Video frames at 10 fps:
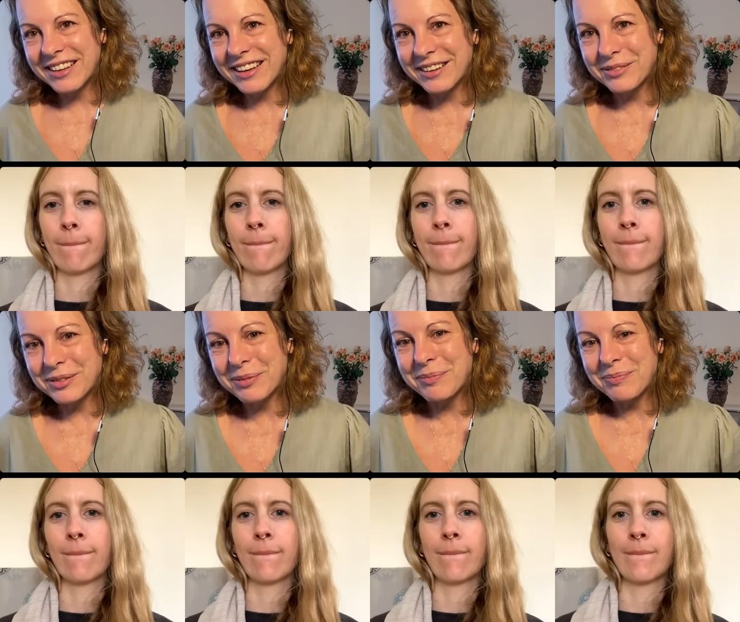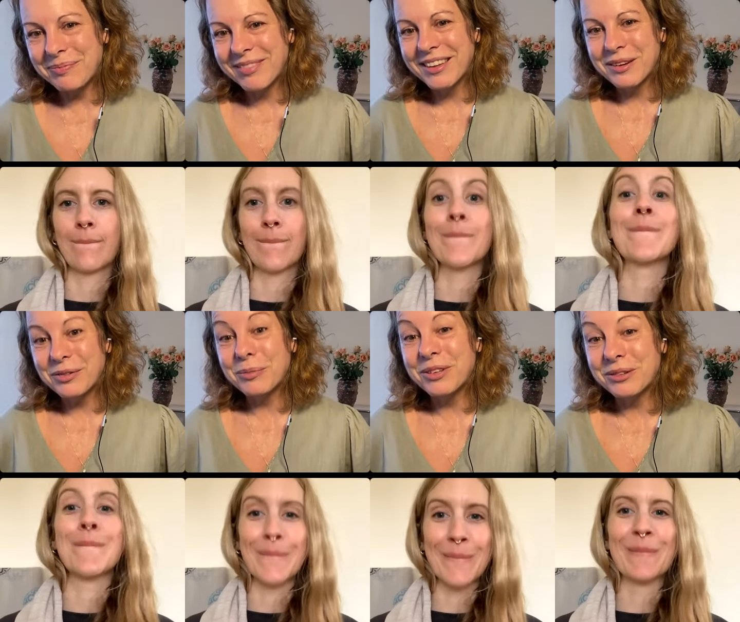Speaker 1: from the
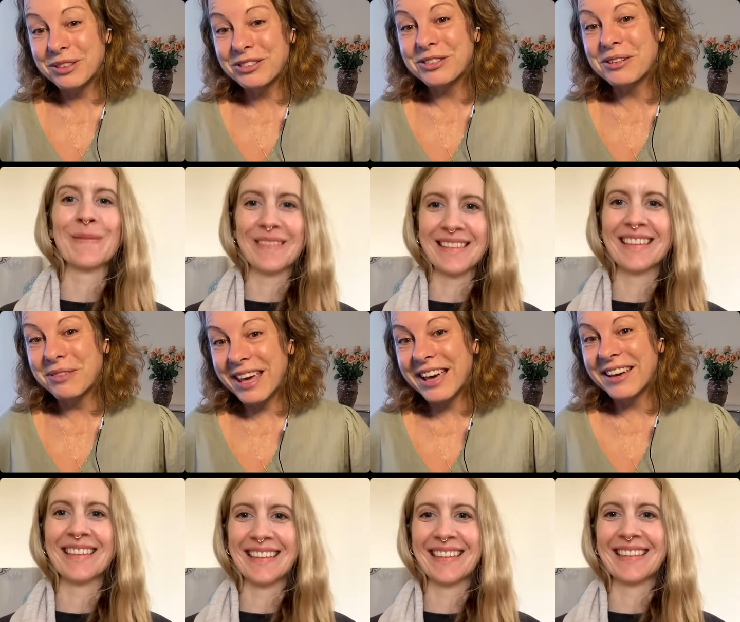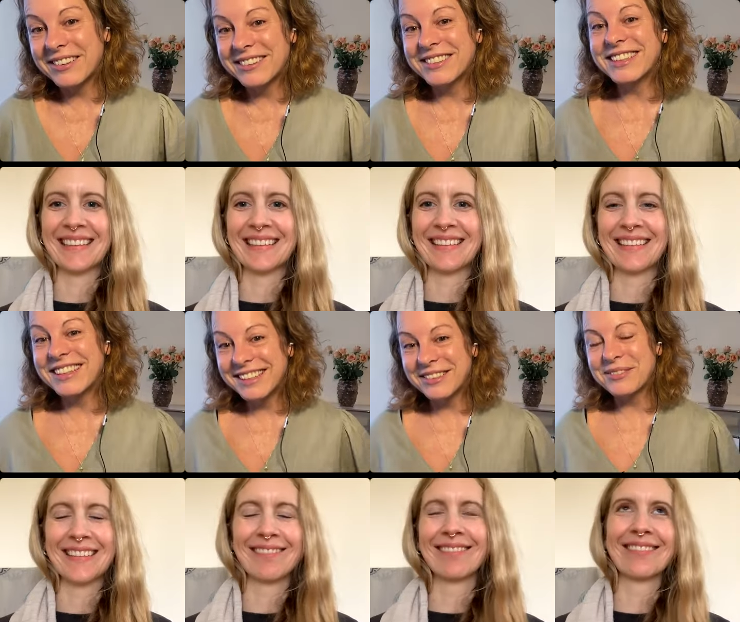ritual we had on the
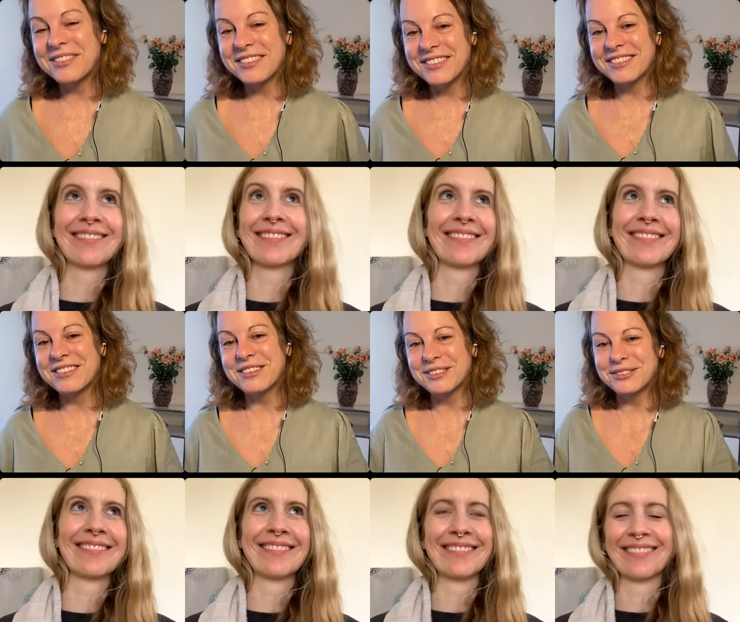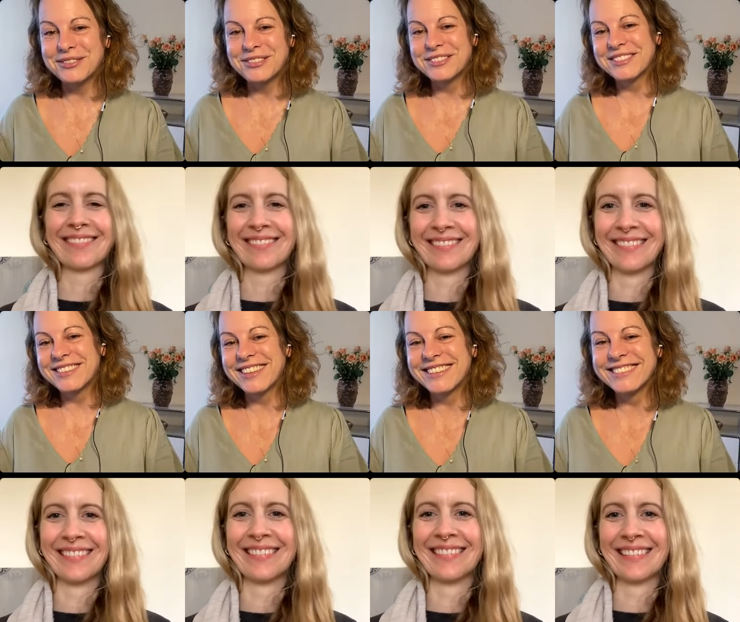cliffs in Corfu.
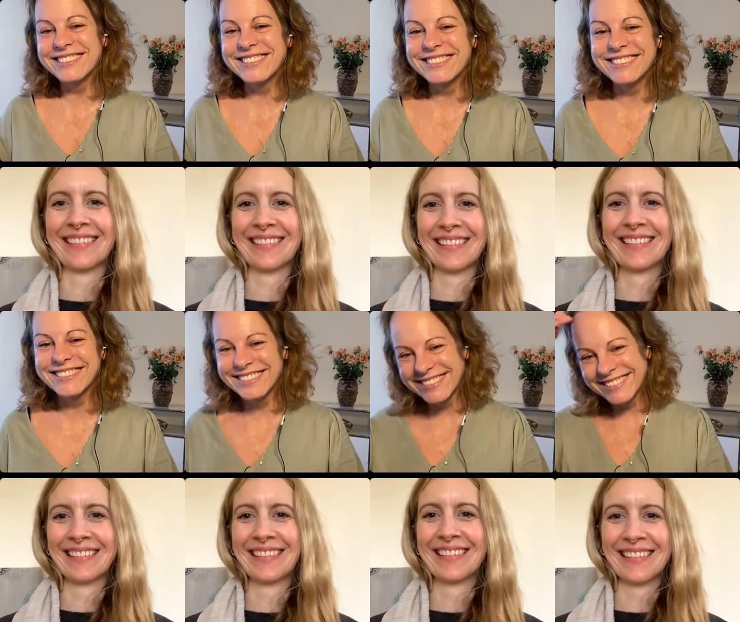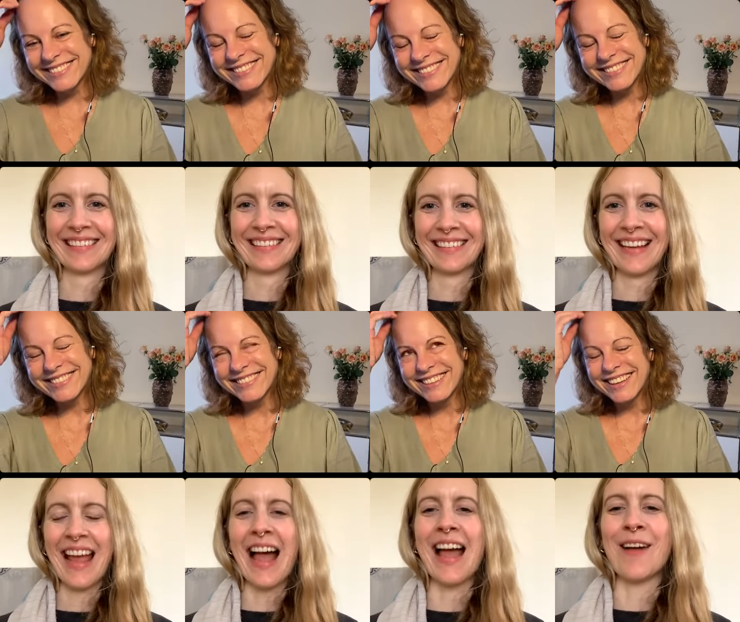I
Speaker 2: have
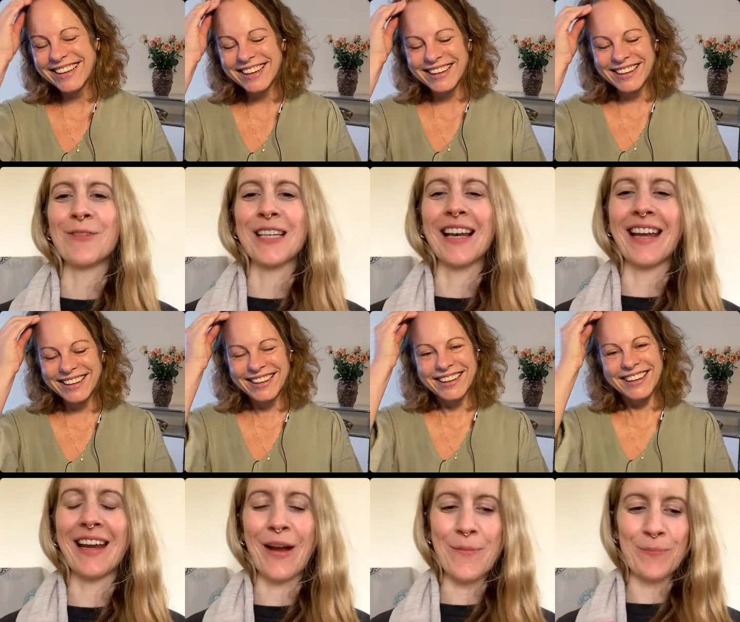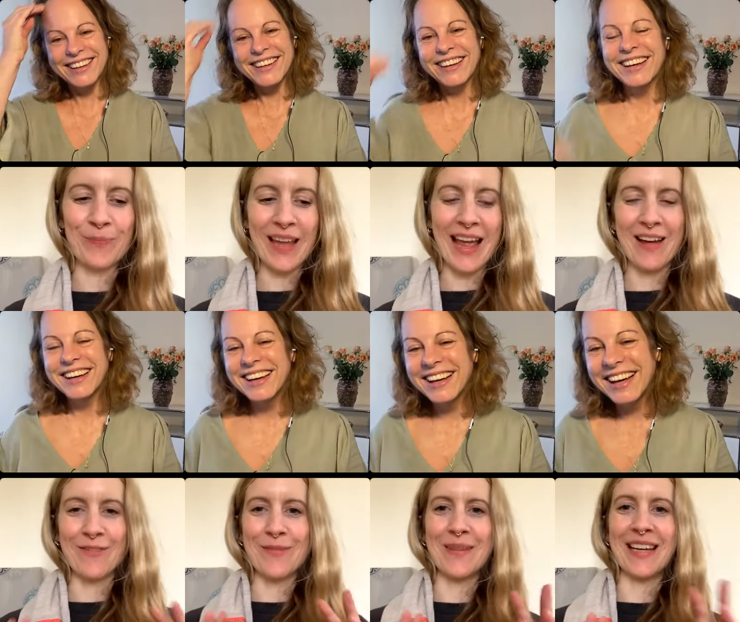to I have them
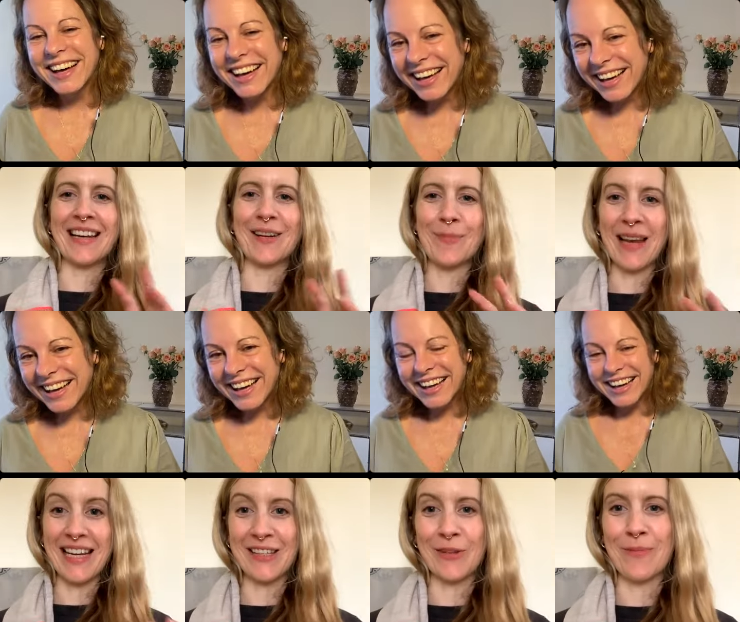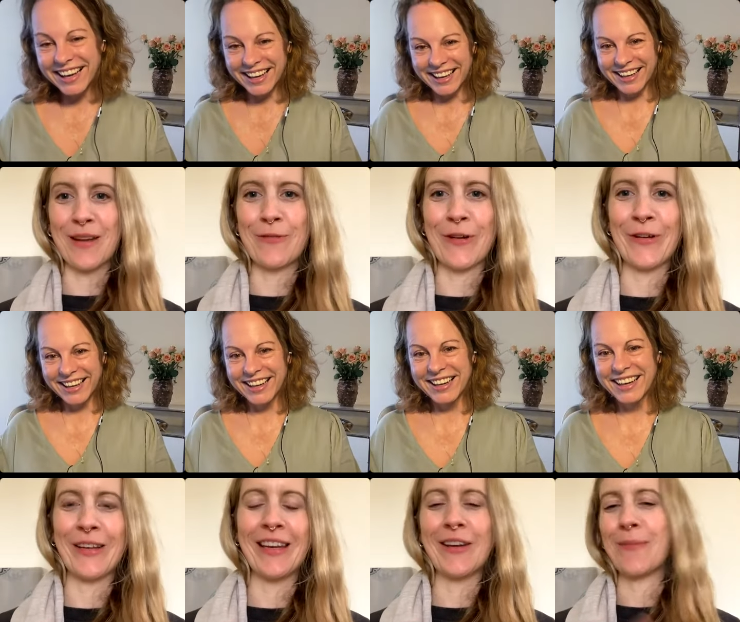in a little place on my phone. You know,
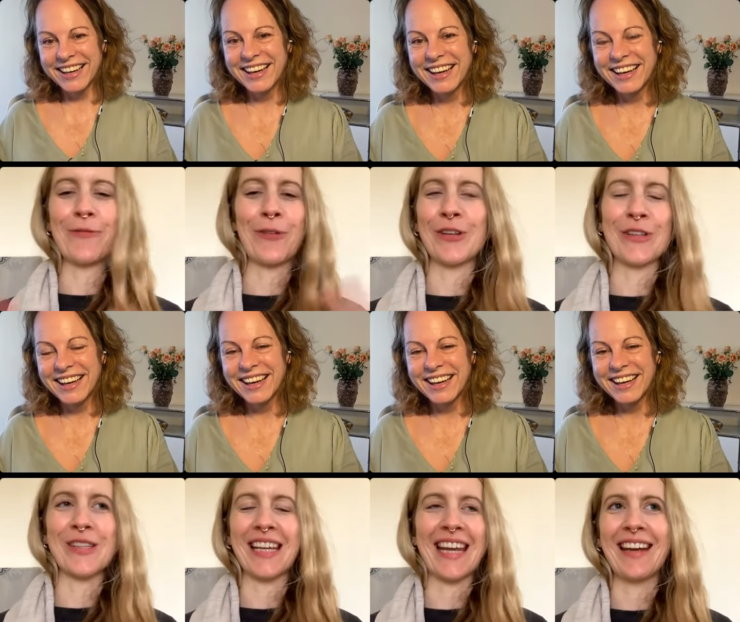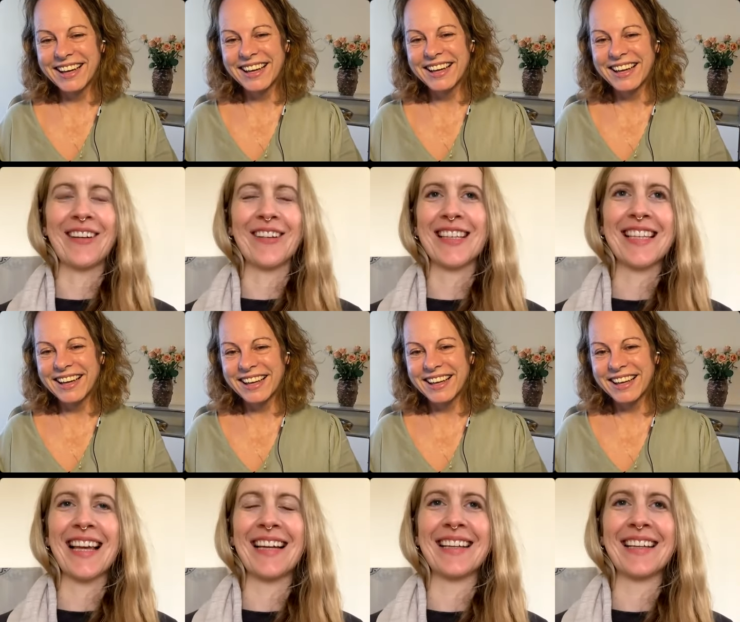my photos are chaos, and